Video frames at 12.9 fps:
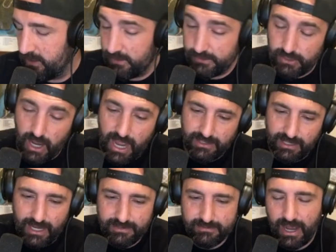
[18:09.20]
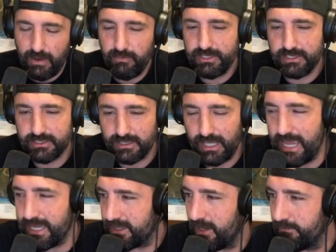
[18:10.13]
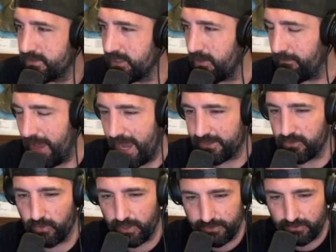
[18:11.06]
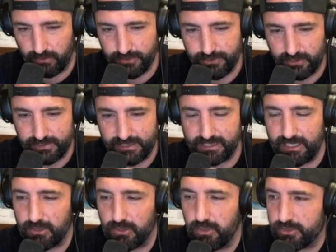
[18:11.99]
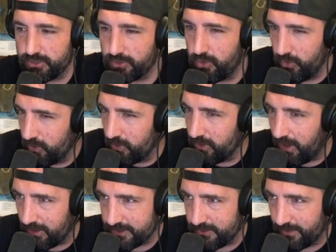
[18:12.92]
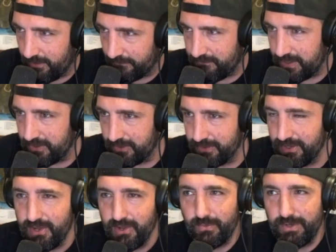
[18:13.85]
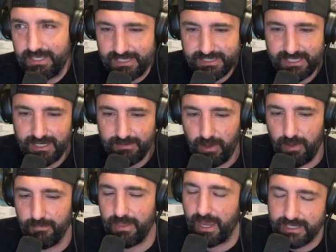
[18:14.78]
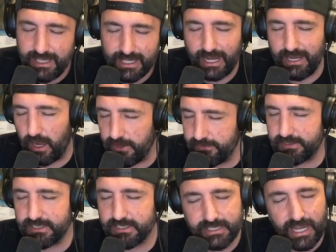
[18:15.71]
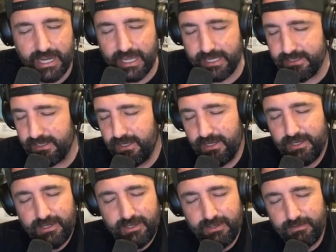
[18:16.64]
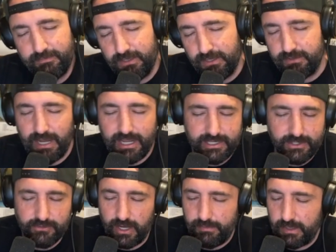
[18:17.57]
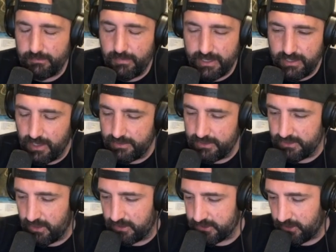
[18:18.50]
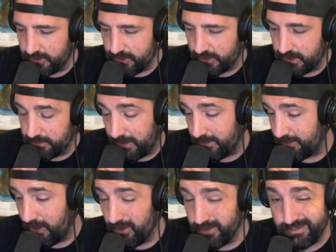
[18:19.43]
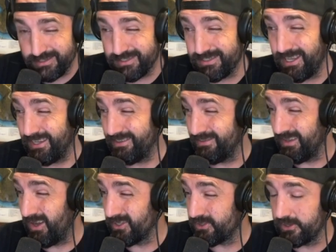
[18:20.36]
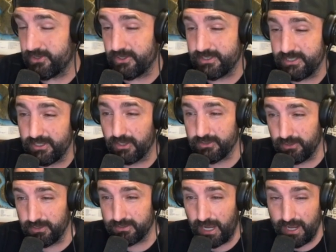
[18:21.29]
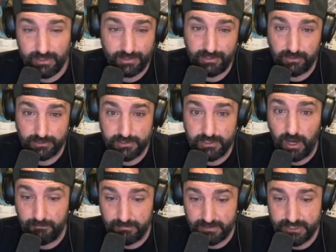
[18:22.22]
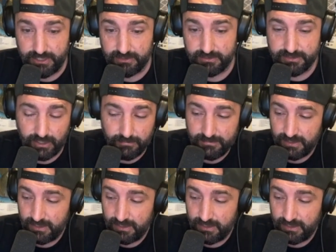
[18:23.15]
So I would just like them to get back to wearing their own jerseys. I think it looks cool also on the field when you get to see them all. Again, I understand Nike trying to make money on these all-star jerseys, but they also stink. The all-star jerseys I thought they looked dumb this year. So